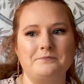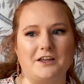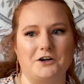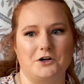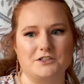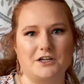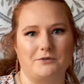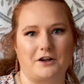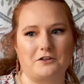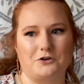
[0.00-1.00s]
and hers had
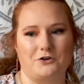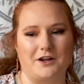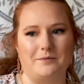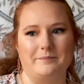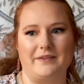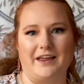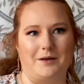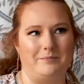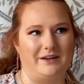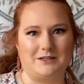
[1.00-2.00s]
regular cream, and
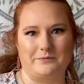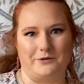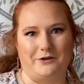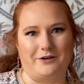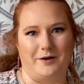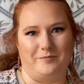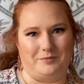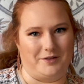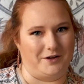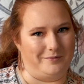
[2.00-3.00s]
I picked up the wrong cup
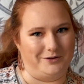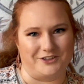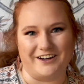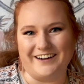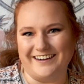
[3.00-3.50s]
from the cup holder.